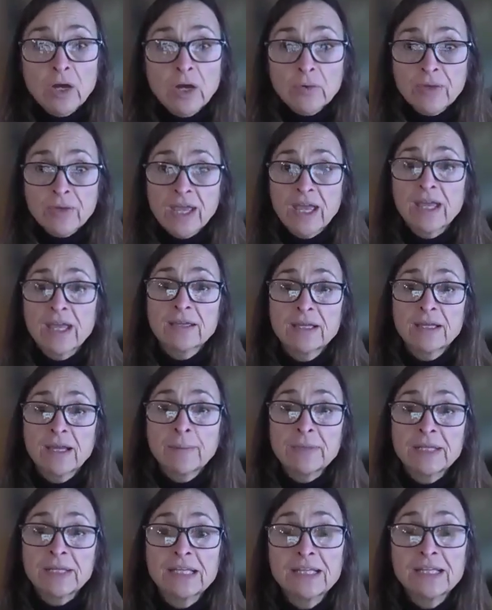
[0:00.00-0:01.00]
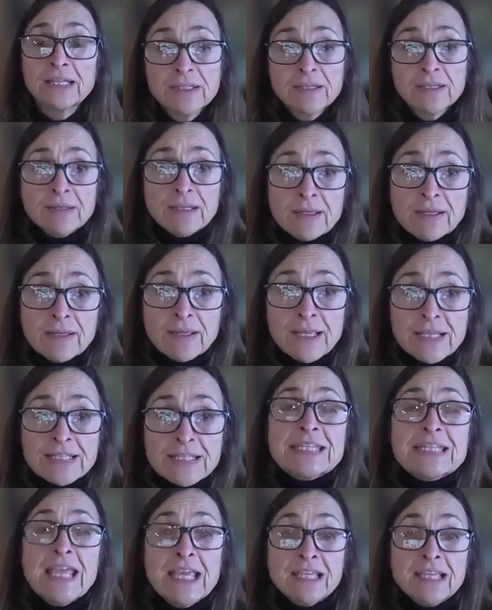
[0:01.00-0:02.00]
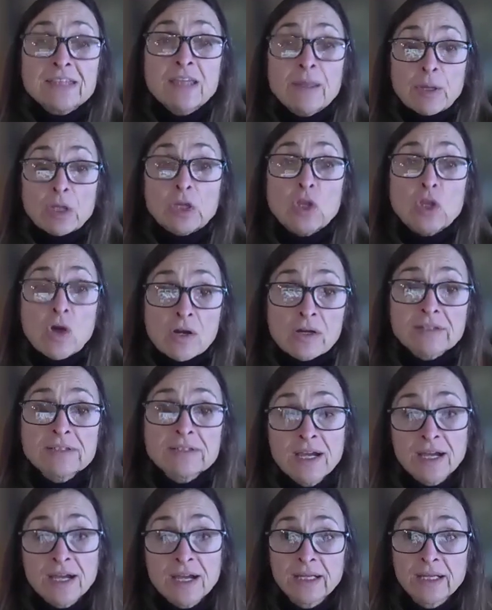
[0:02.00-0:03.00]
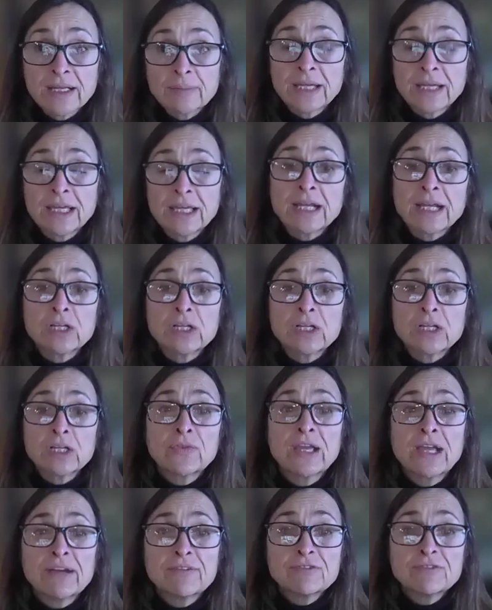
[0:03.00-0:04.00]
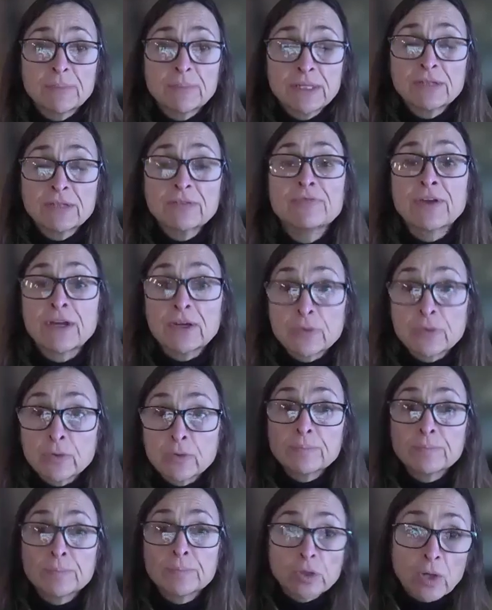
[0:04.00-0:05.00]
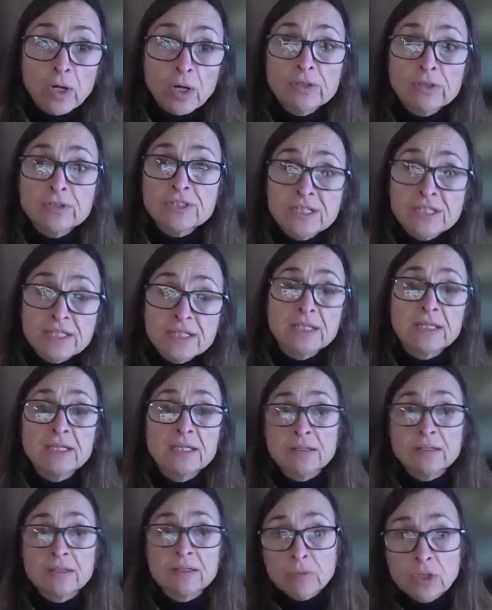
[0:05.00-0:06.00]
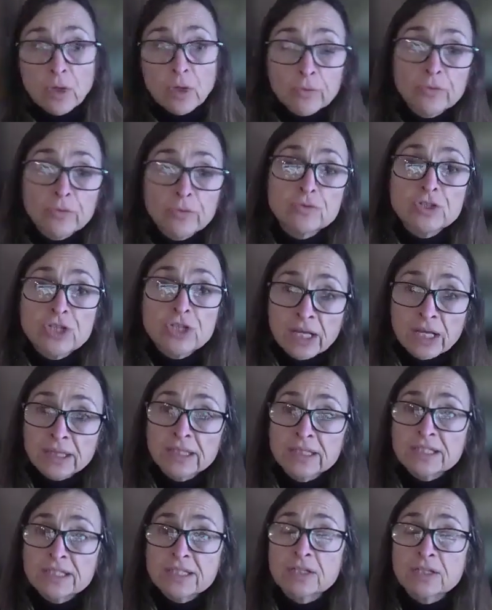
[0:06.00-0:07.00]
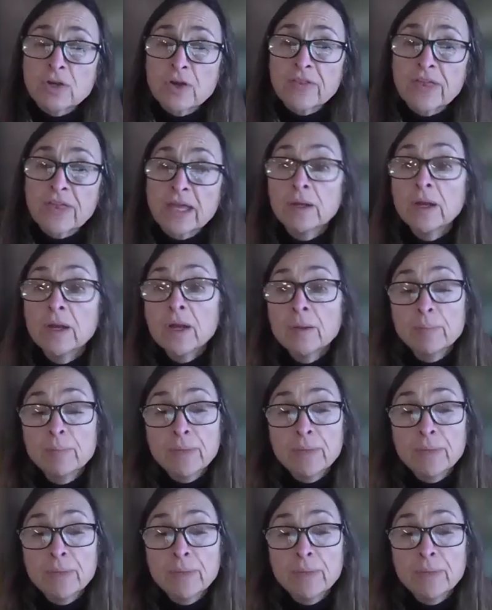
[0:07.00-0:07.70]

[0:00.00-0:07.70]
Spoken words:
okay, I mean, it's taken them a long time. And I know they have to meet federal bureaucracy and go through checklists and all that.